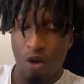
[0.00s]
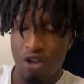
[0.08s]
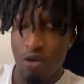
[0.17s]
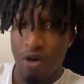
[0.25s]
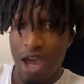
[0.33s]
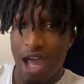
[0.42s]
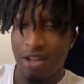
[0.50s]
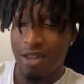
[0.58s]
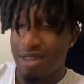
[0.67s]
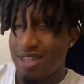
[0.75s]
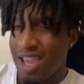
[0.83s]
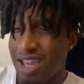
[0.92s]
Once you hit at
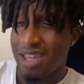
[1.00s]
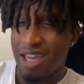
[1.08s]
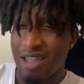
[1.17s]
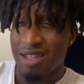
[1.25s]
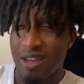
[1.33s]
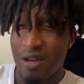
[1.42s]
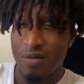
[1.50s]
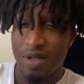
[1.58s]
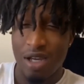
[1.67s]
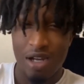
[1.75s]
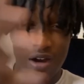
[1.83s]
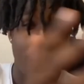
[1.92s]
least 10k subs
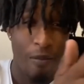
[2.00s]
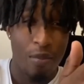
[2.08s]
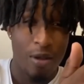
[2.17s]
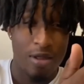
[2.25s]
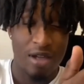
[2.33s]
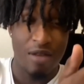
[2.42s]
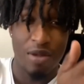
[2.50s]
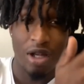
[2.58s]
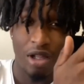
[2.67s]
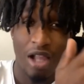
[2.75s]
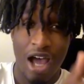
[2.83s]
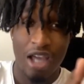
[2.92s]
and up, it's gonna be a
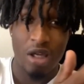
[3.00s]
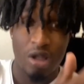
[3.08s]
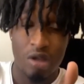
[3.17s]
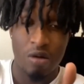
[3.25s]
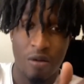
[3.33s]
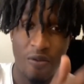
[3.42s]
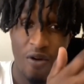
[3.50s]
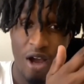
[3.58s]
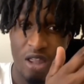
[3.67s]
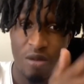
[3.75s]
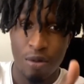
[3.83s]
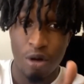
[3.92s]
lot easier to
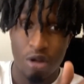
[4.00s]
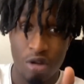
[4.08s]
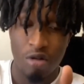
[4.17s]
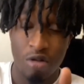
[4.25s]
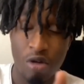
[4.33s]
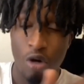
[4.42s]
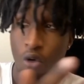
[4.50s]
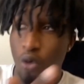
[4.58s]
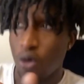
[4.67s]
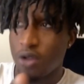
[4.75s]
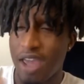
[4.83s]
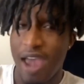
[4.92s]
find sponsors
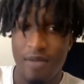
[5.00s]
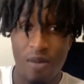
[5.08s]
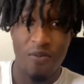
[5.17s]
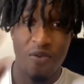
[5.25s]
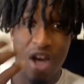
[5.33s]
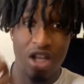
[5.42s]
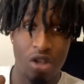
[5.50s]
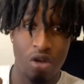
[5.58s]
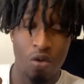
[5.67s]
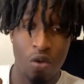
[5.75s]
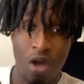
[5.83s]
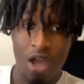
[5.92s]
or to have them find
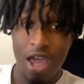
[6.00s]
you,